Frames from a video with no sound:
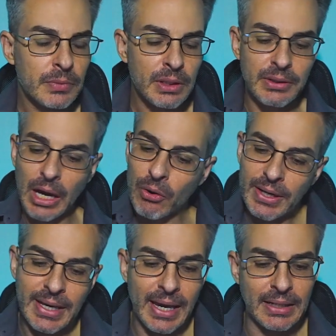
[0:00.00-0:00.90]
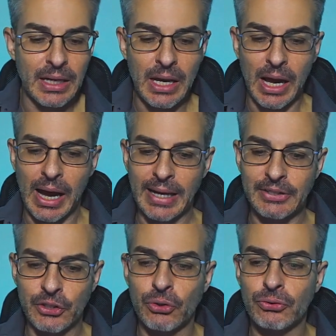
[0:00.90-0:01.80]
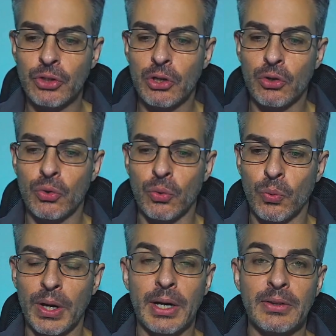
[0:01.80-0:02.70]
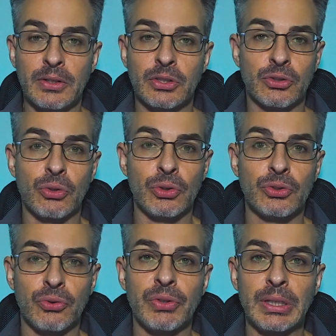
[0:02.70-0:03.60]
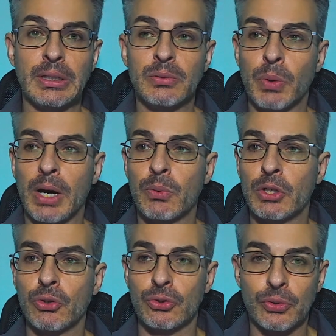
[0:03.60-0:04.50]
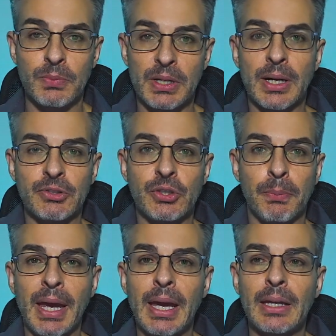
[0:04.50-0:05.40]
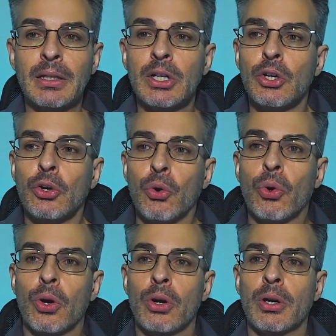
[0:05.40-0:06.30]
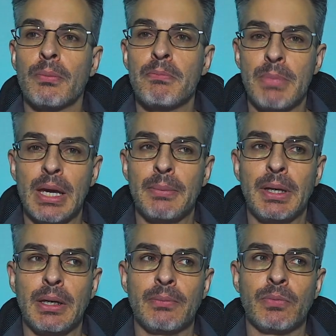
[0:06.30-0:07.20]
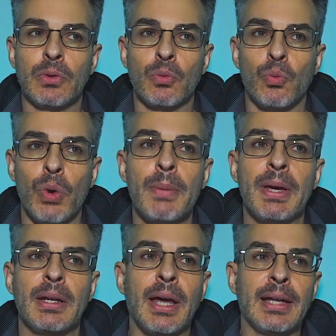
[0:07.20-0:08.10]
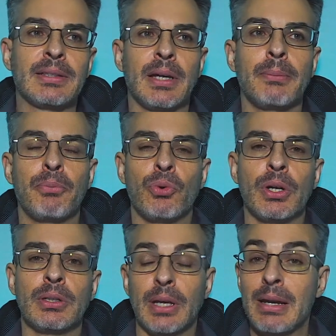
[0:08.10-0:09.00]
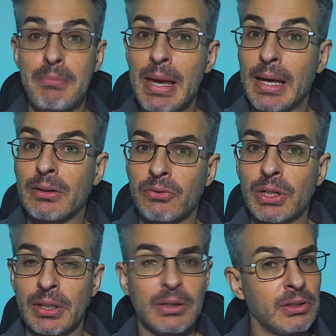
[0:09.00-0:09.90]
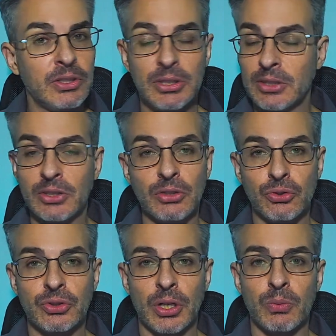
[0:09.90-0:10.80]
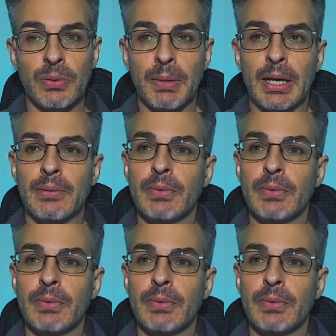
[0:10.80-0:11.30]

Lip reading: Now, again, I don't know where this is going to lead. Are we going to become Japan, or maybe women at some point, and men, really, it does need to start with men,